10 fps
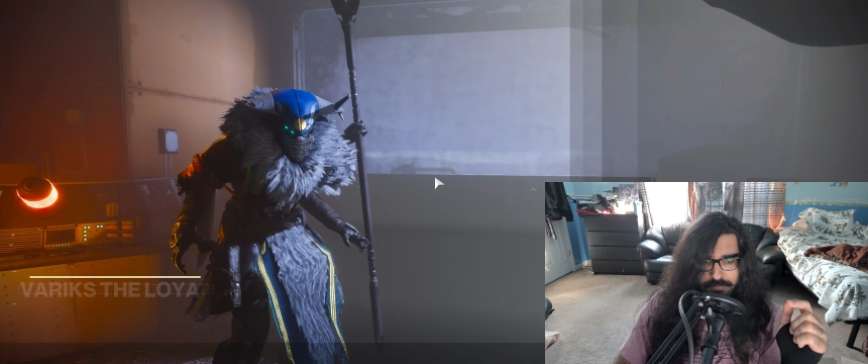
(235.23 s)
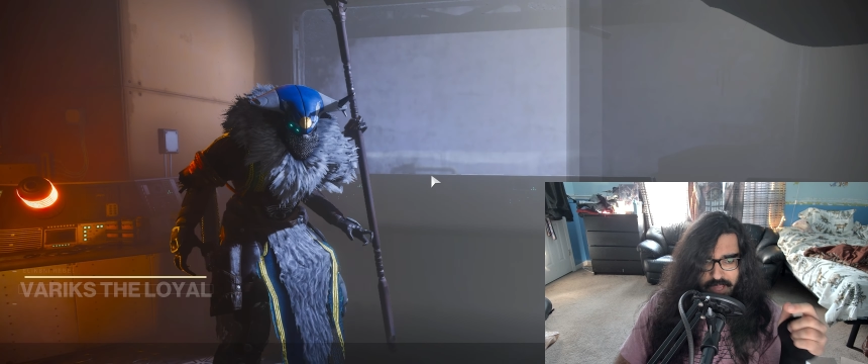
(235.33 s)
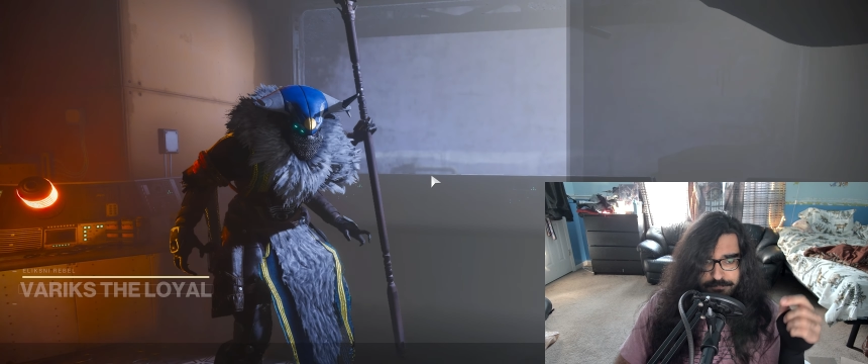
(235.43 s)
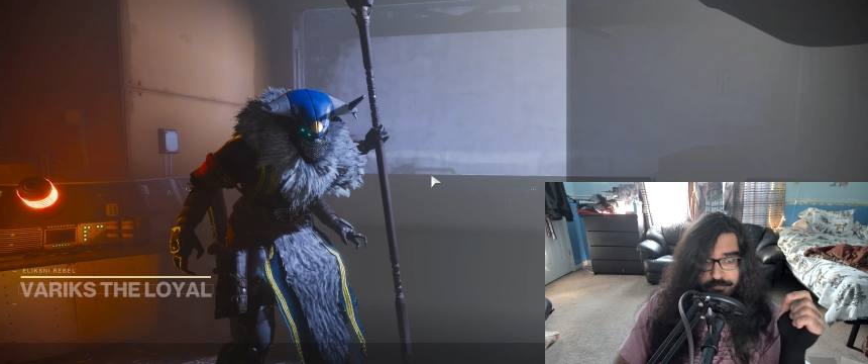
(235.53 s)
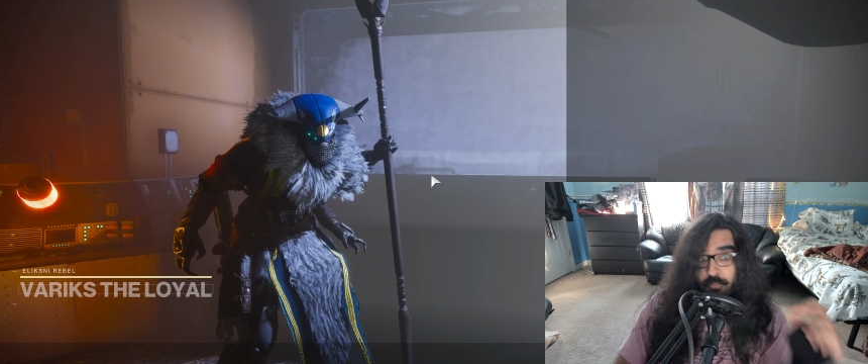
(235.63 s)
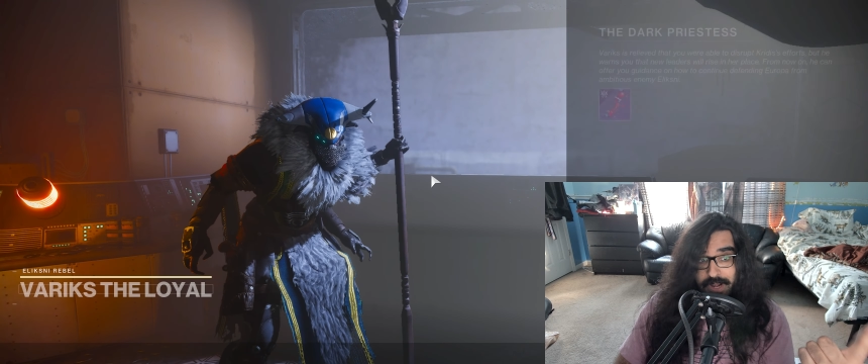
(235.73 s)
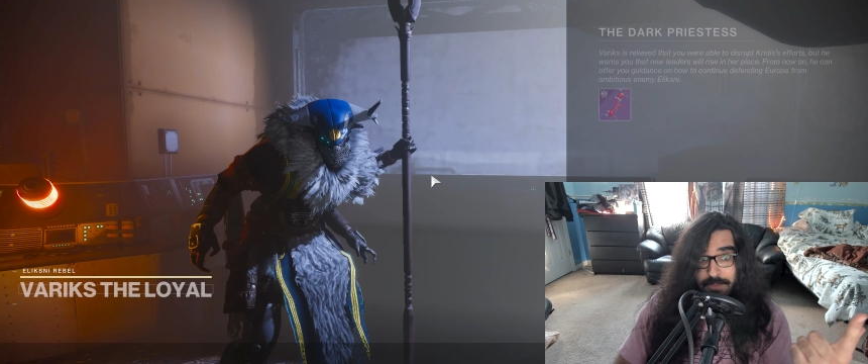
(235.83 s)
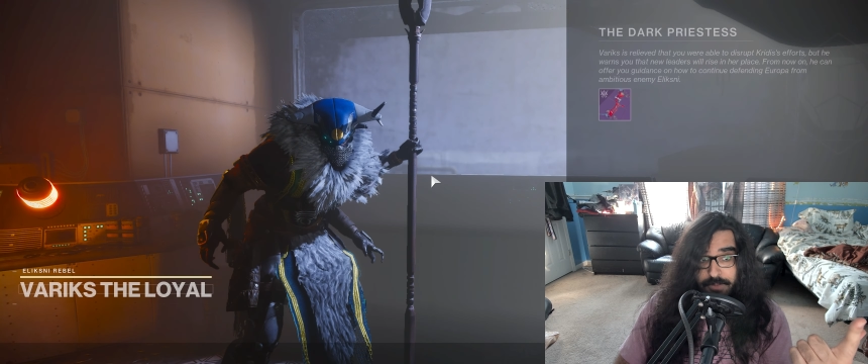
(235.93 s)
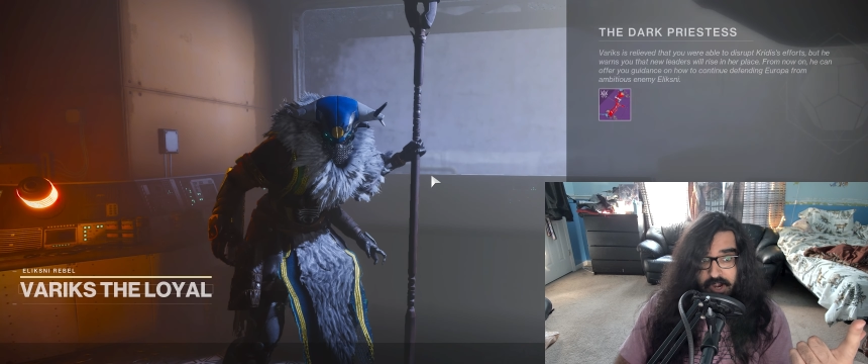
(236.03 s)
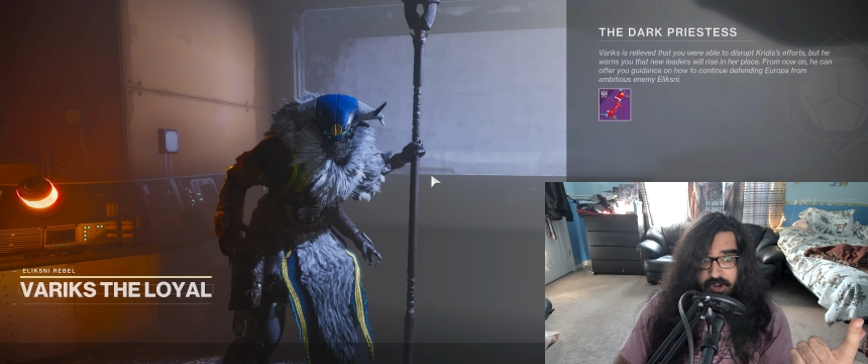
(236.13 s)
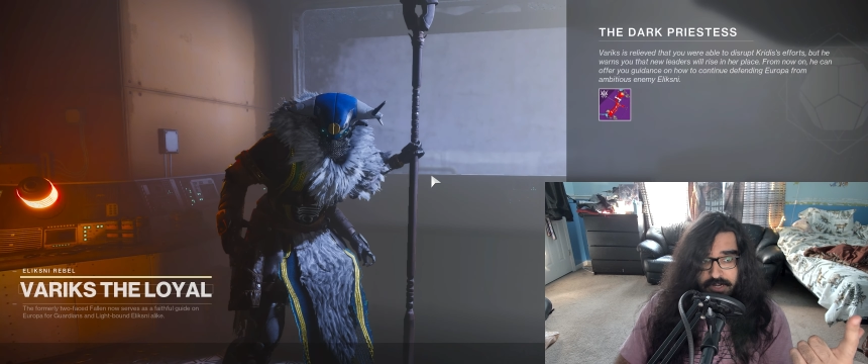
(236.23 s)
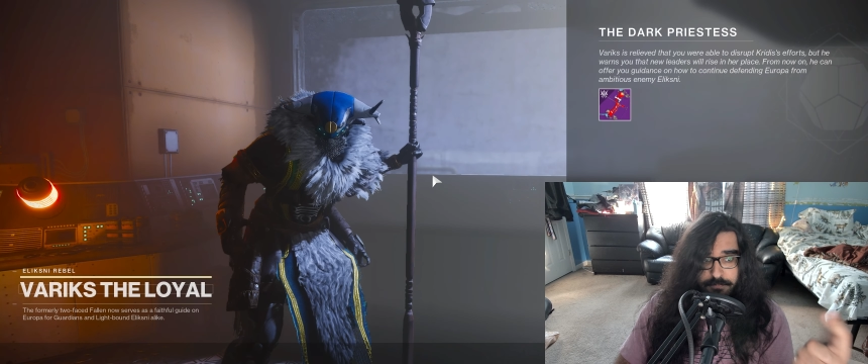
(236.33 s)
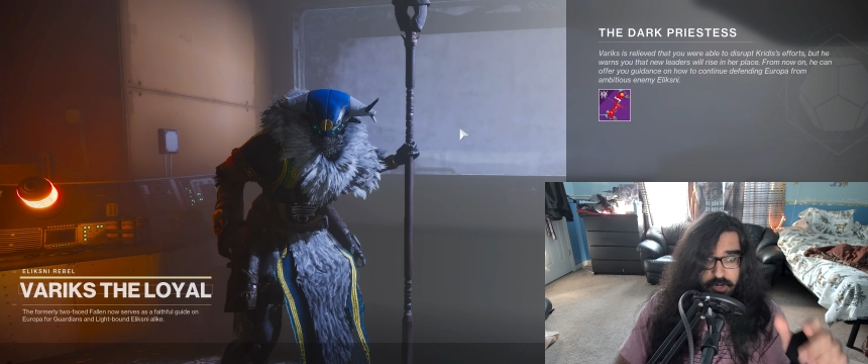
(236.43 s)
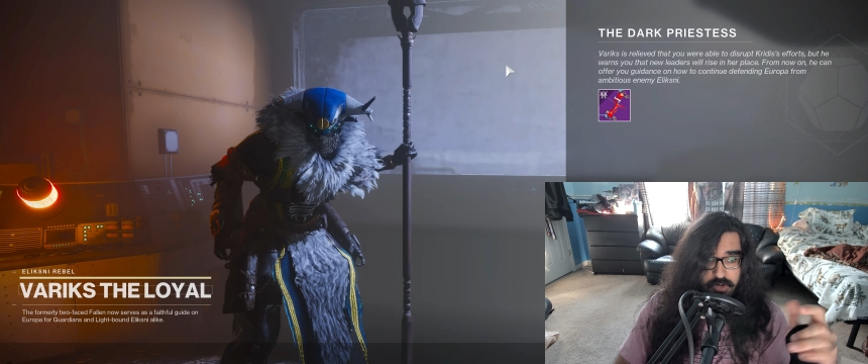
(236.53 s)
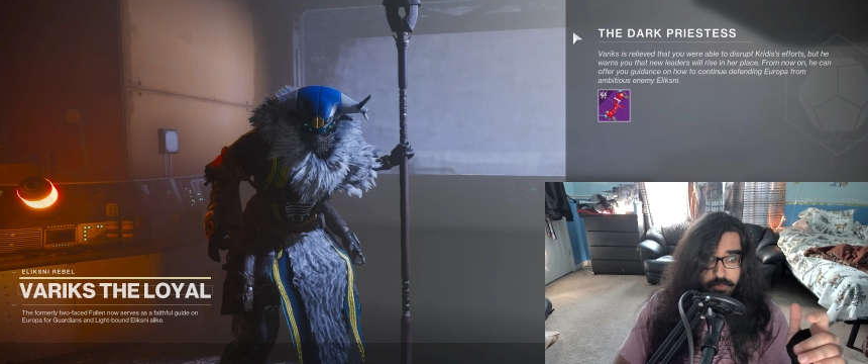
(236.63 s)
that 1 Empire
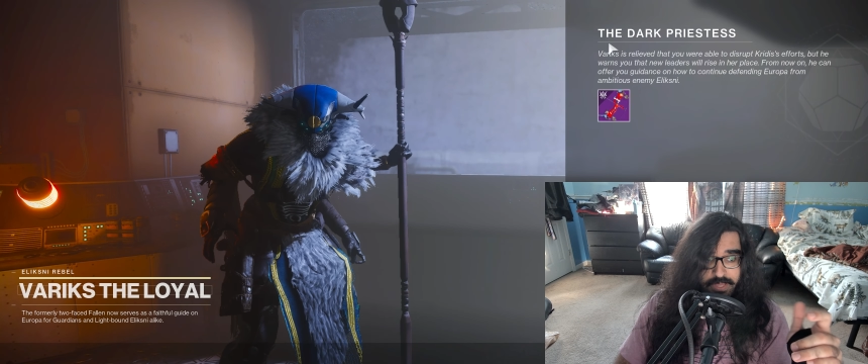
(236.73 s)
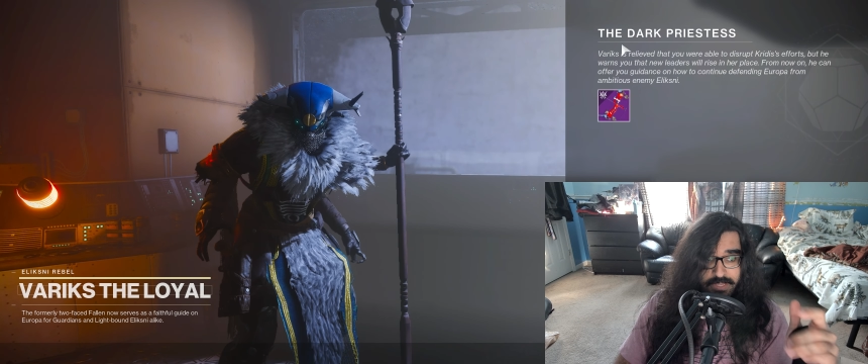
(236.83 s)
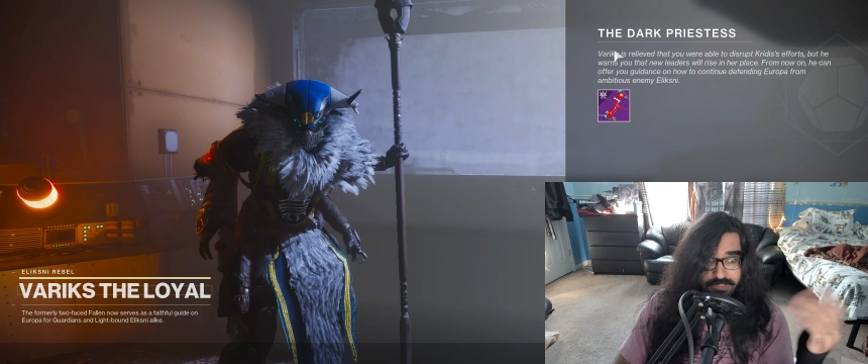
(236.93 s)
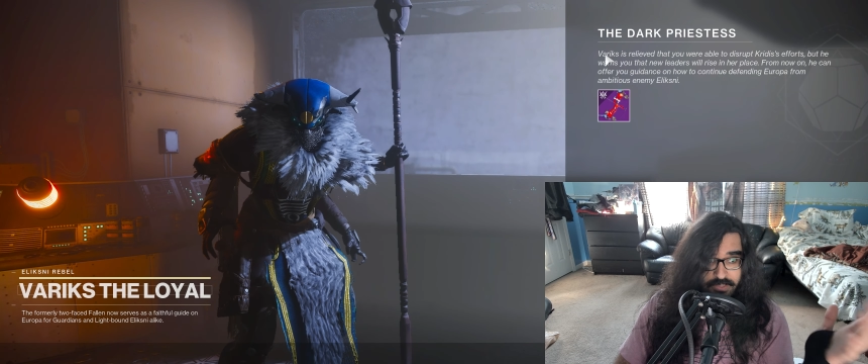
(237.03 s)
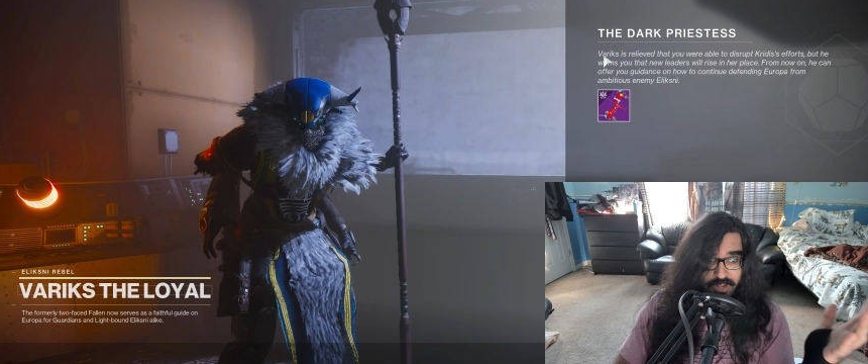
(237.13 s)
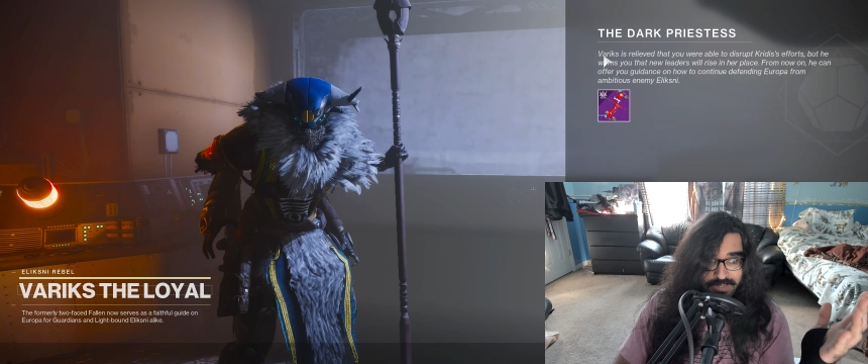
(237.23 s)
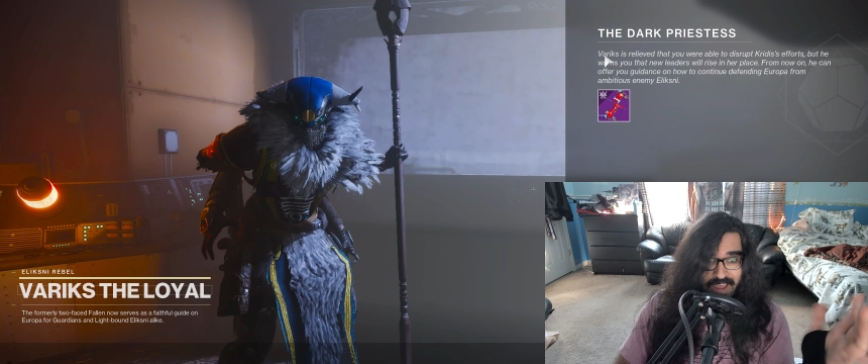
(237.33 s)
Hunt per week is unlocked